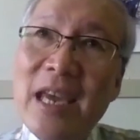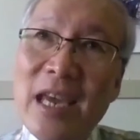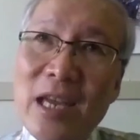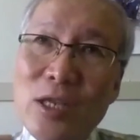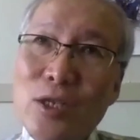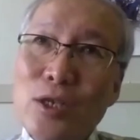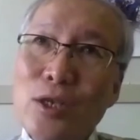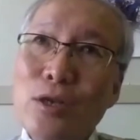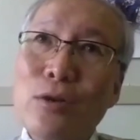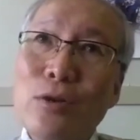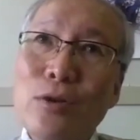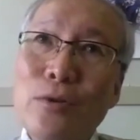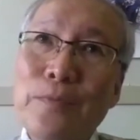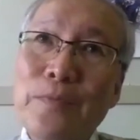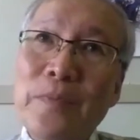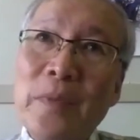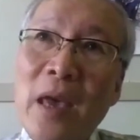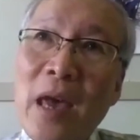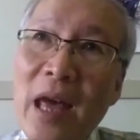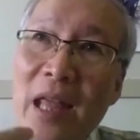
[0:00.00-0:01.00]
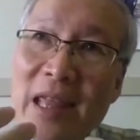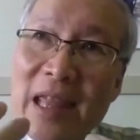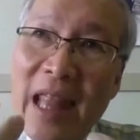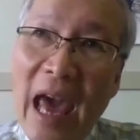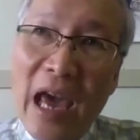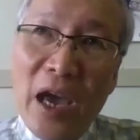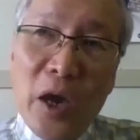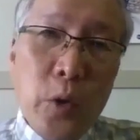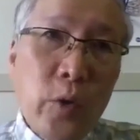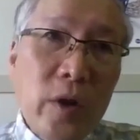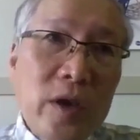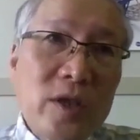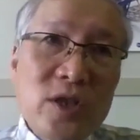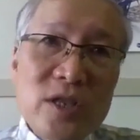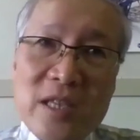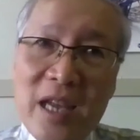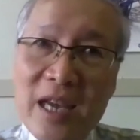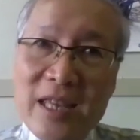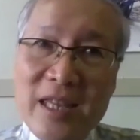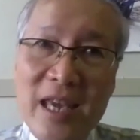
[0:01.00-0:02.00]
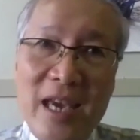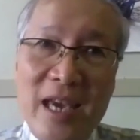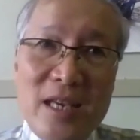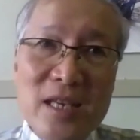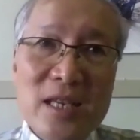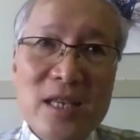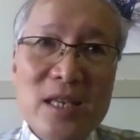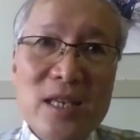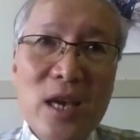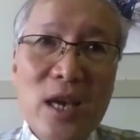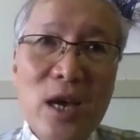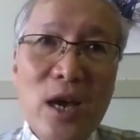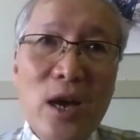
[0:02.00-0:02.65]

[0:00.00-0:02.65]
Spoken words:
into language that is